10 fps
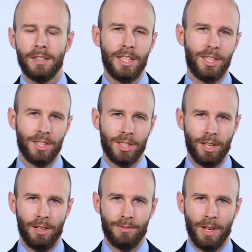This is a
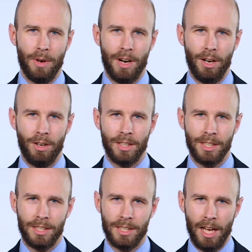scarf I wear a lot.
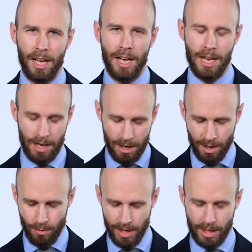This is a
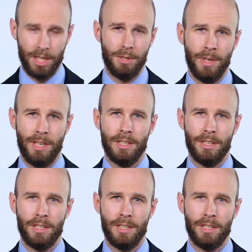lightweight cashmere.